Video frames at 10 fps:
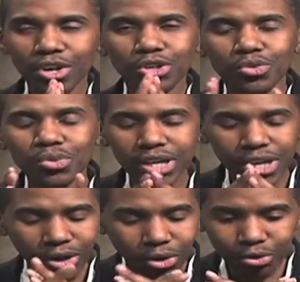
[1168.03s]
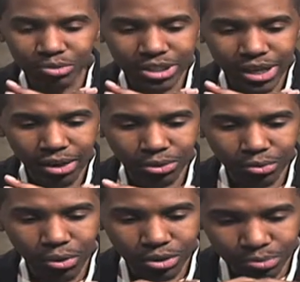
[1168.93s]
You were there to hold me down
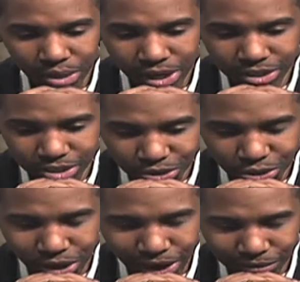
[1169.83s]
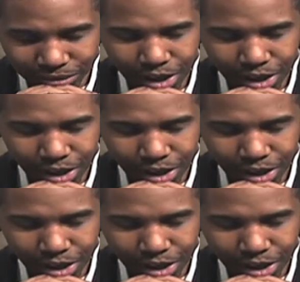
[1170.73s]
through all the pain and the strife.